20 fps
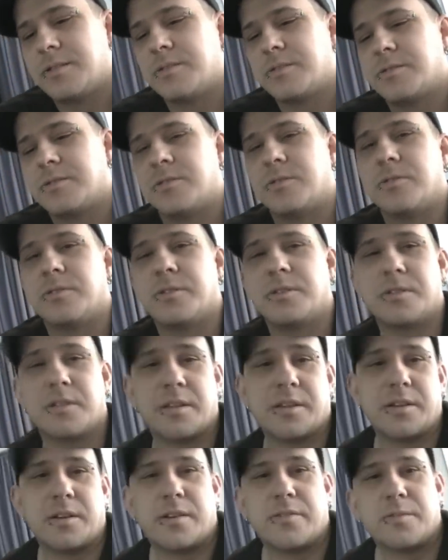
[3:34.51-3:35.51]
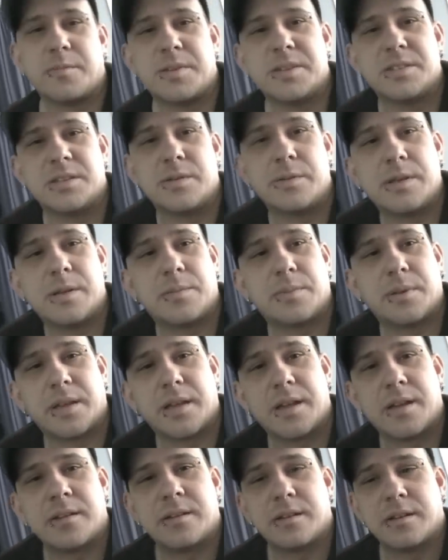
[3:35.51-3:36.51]
So you think you'll have a busy week
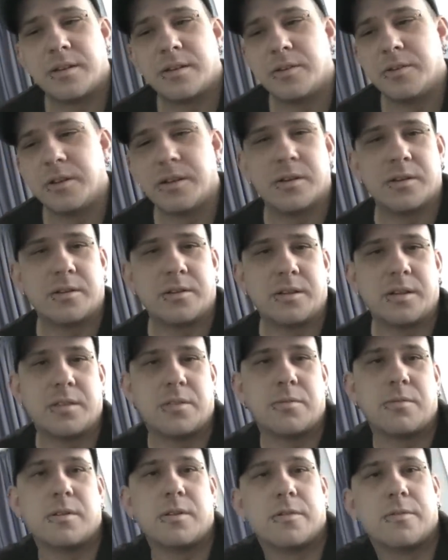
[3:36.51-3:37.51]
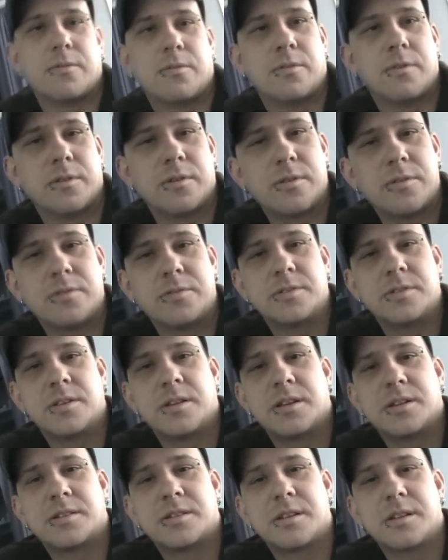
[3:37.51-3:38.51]
planned, and you go get 3 or 4 of those, and
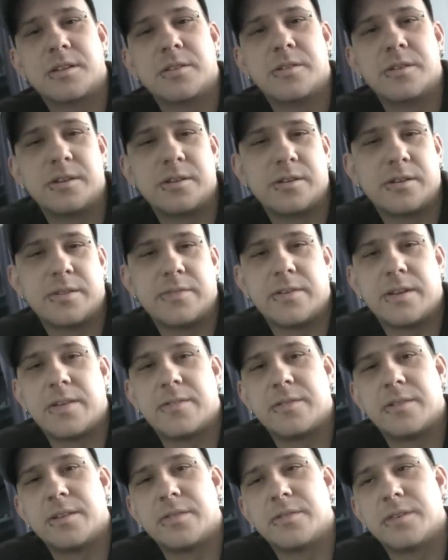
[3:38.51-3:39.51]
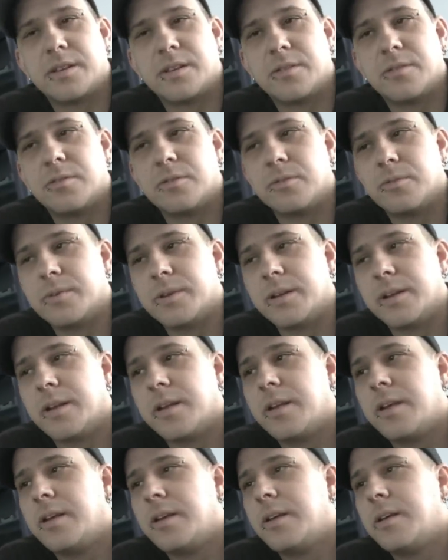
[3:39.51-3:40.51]
next thing you know, you don't even have enough to get through the week.
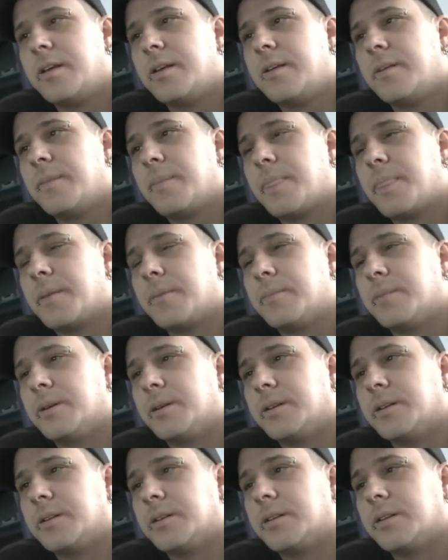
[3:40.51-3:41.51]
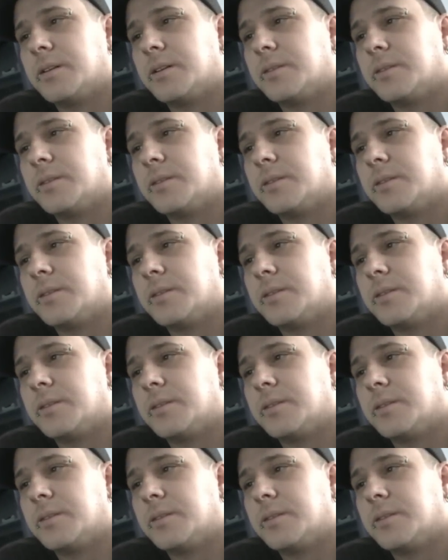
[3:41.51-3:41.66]
But